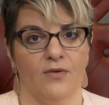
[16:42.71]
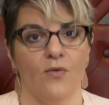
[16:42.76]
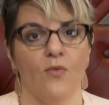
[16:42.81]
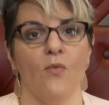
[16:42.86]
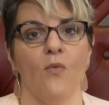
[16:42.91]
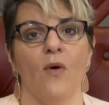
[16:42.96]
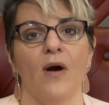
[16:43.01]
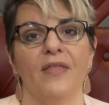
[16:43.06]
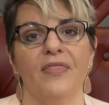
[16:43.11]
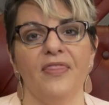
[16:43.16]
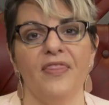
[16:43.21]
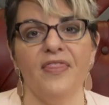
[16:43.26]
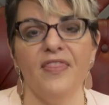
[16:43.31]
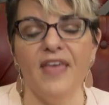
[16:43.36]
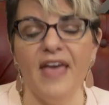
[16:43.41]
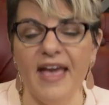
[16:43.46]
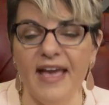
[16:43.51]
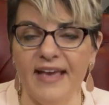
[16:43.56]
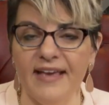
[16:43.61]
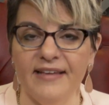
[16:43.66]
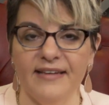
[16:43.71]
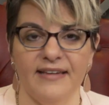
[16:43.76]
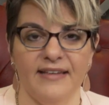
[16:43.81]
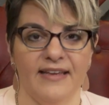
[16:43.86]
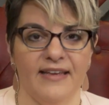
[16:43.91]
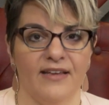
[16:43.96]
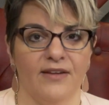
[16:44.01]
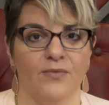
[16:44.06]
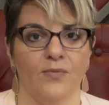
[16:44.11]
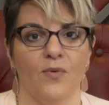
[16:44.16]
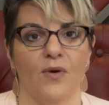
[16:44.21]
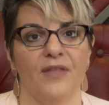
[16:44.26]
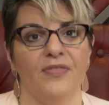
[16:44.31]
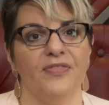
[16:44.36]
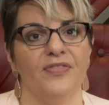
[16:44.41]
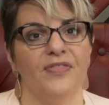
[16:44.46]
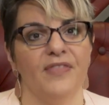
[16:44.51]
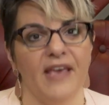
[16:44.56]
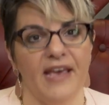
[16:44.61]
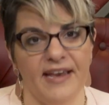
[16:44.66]
what they need, what
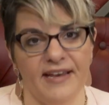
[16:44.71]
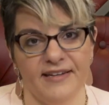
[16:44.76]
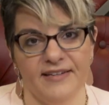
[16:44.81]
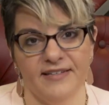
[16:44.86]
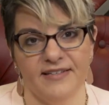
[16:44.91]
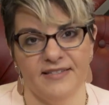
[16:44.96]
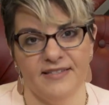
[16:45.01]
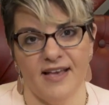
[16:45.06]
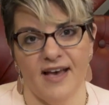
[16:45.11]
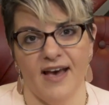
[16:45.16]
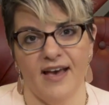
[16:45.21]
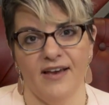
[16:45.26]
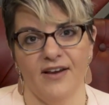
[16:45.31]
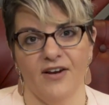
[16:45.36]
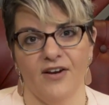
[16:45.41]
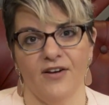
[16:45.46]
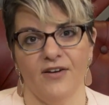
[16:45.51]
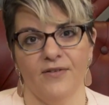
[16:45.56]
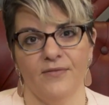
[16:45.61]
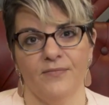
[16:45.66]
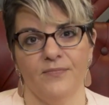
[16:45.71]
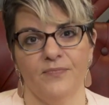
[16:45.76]
they desire.